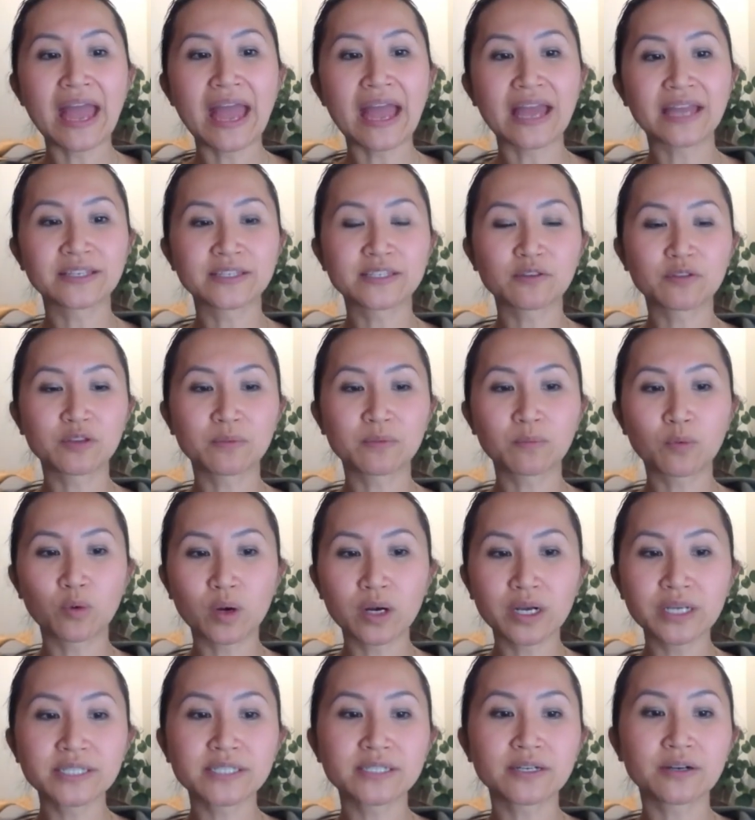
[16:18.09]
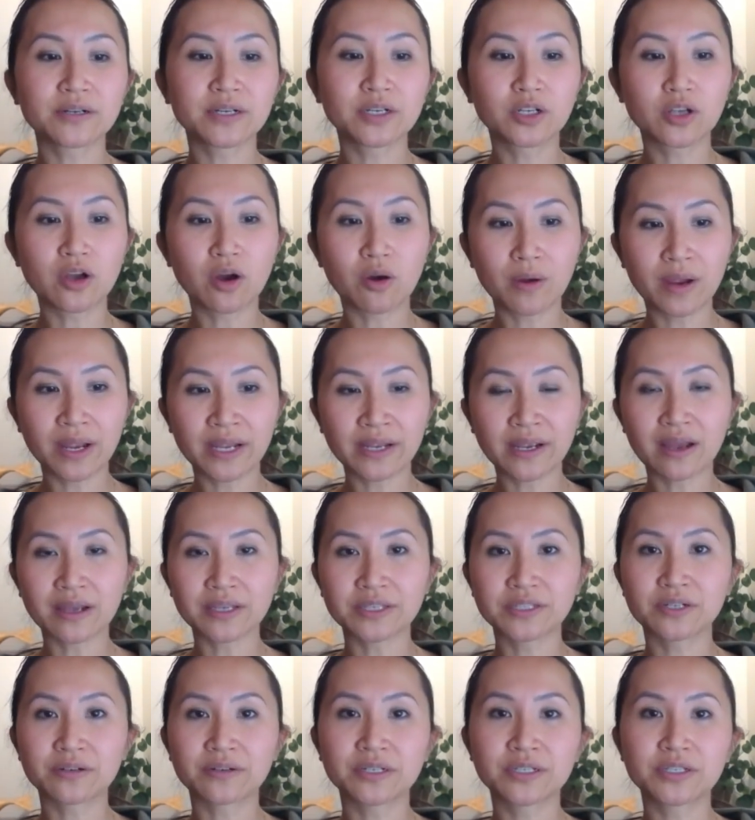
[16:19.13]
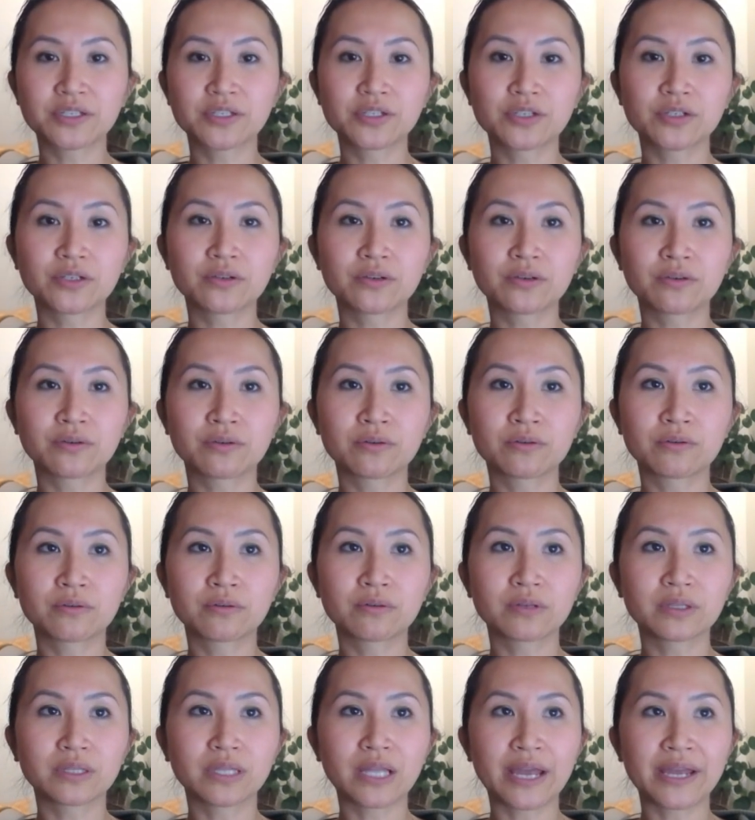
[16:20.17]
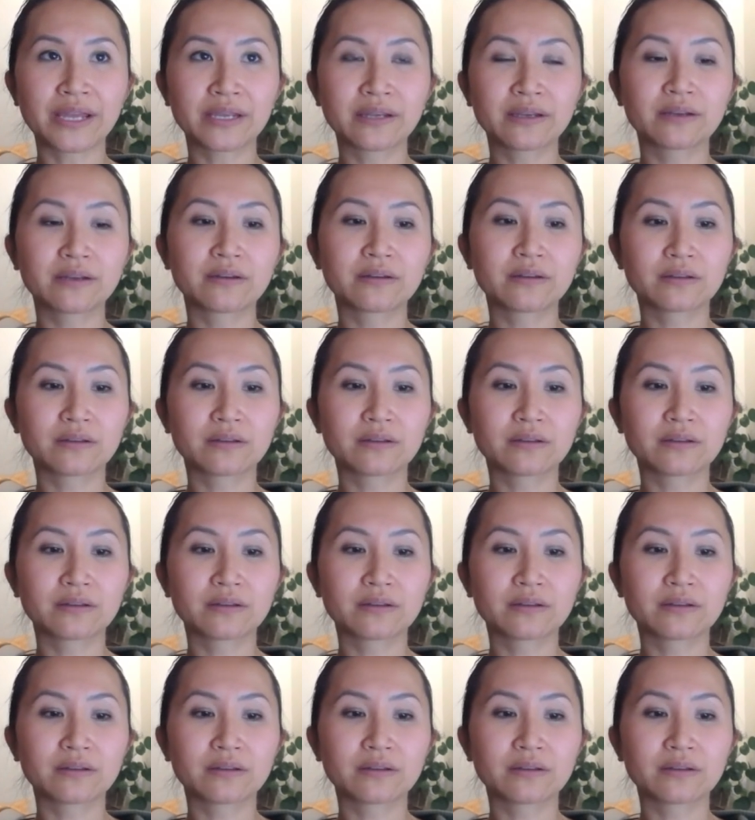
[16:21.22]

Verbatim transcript: And so the more I started going, I started to like